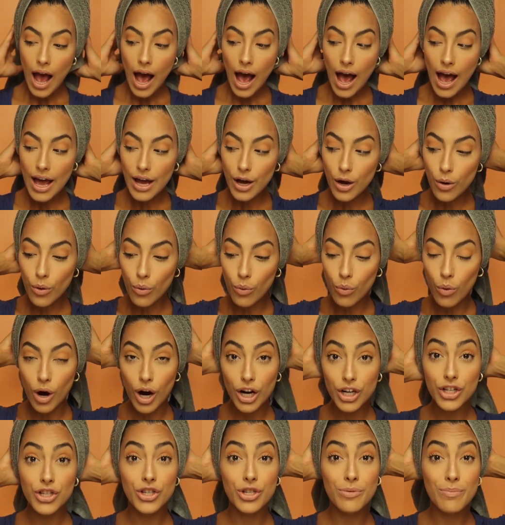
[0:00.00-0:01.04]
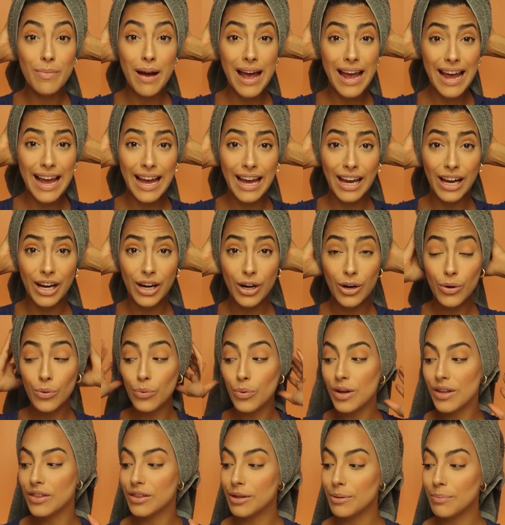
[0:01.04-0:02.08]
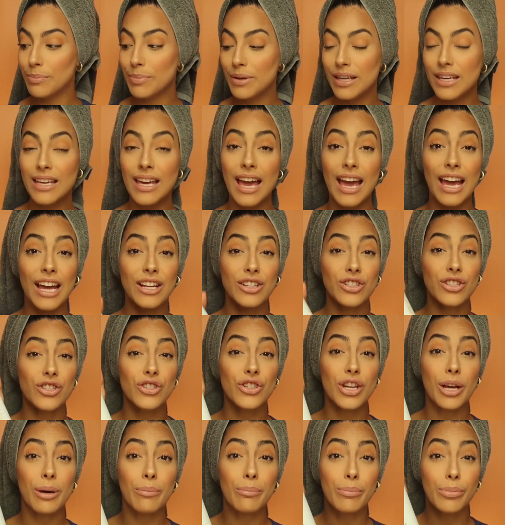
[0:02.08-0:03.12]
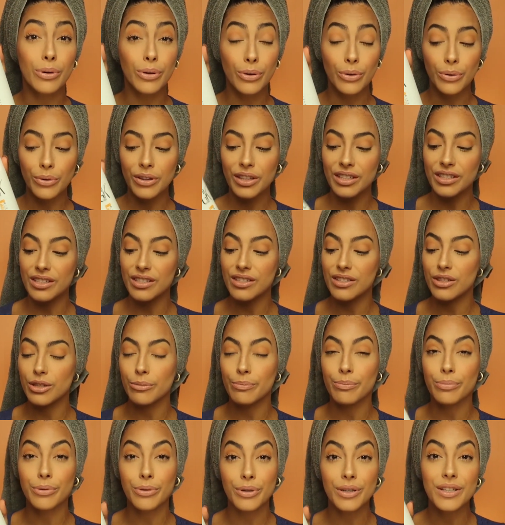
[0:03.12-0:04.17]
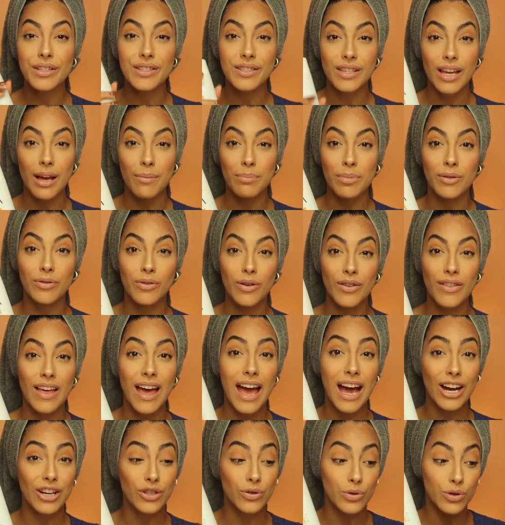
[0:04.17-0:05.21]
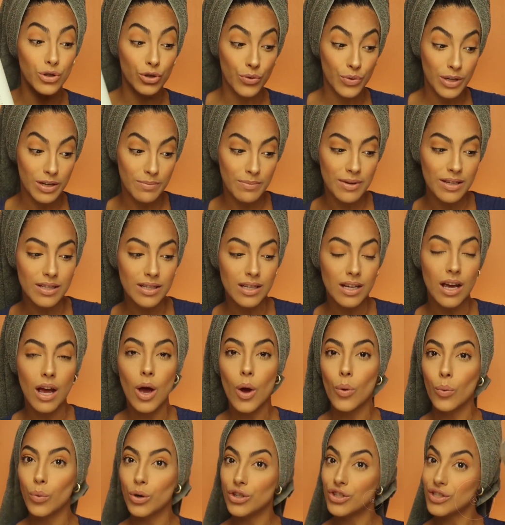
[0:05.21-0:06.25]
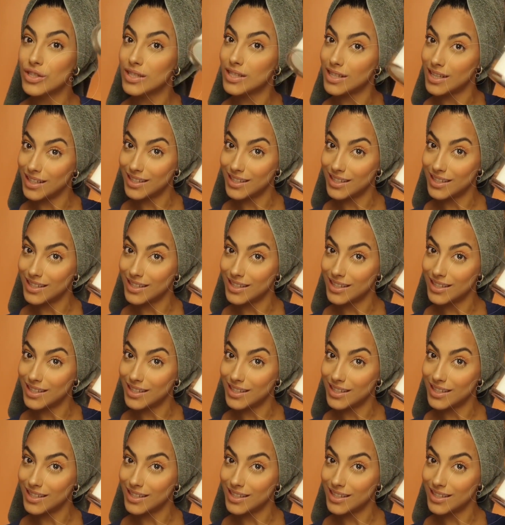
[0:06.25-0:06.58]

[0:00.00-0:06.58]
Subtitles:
I washed my hair with the pH shampoo. This is the pre-step before the actual treatment, which is